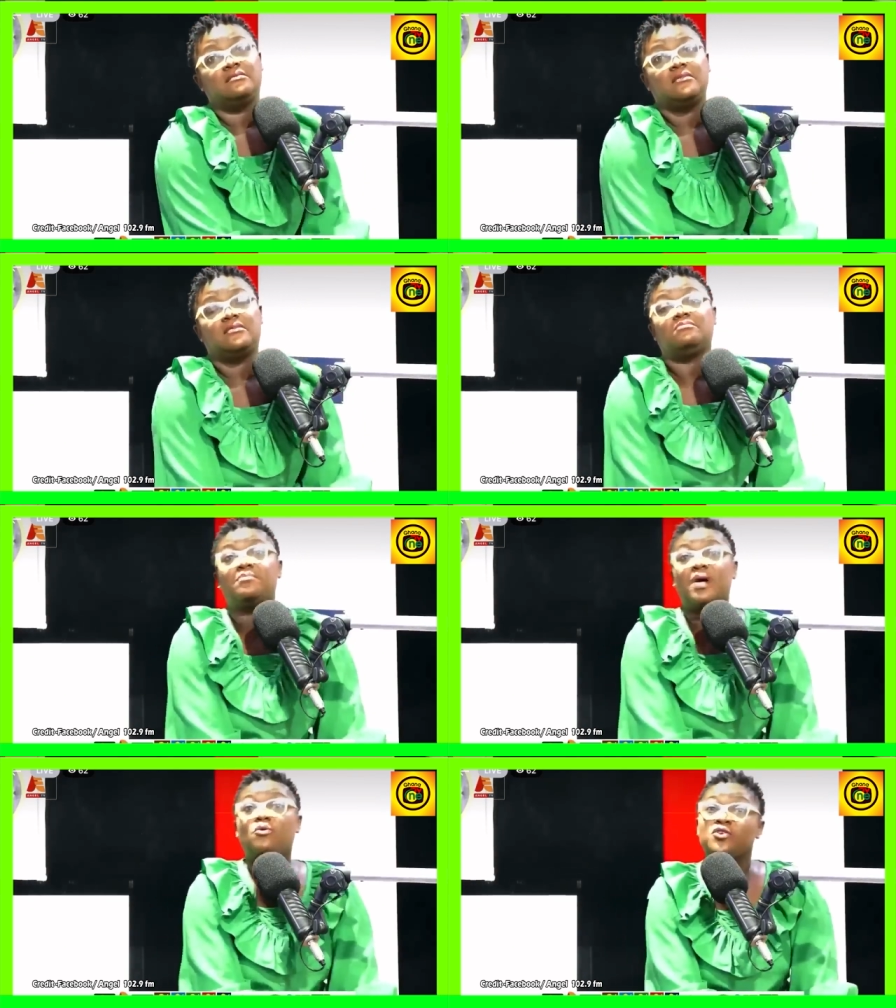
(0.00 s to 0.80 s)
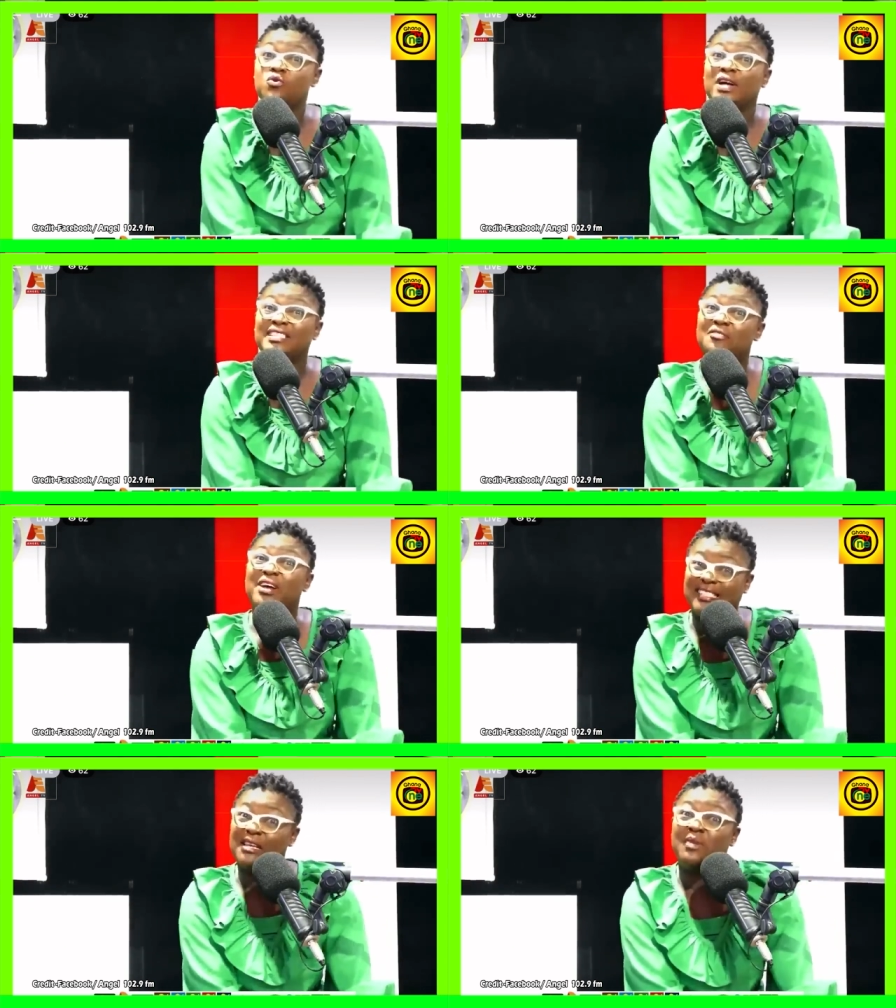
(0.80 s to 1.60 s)
name akwa U N General
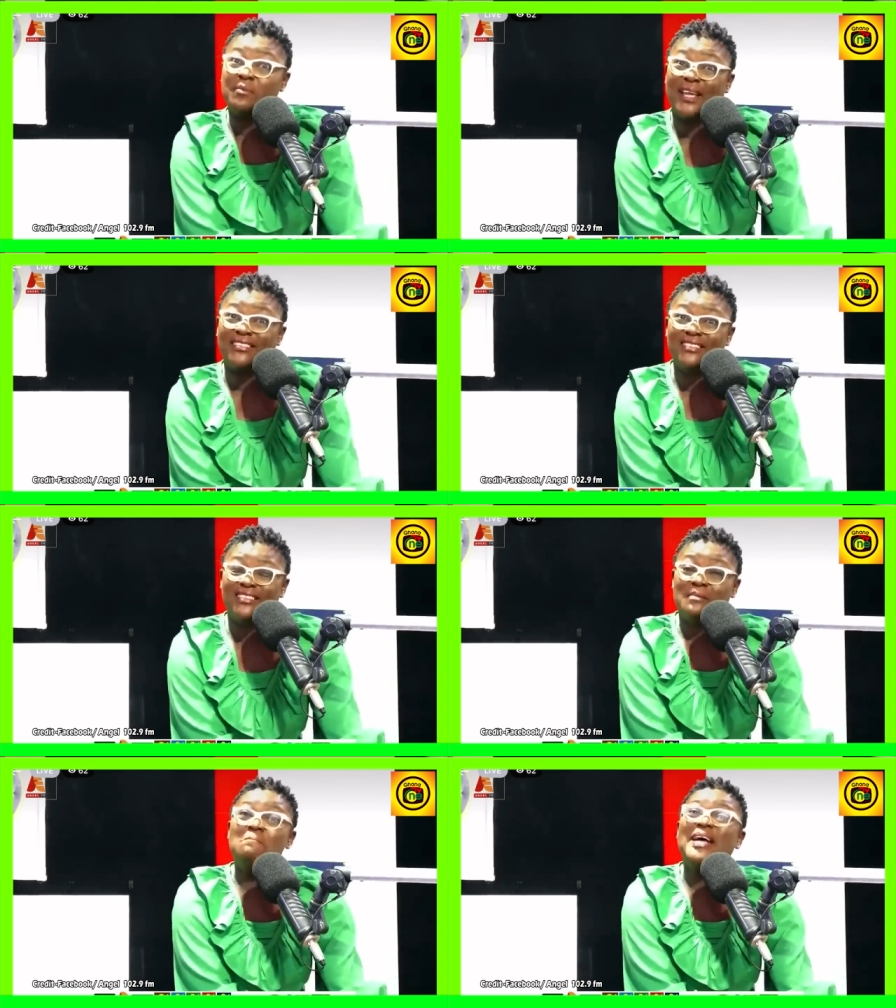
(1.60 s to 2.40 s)
Assembly pen met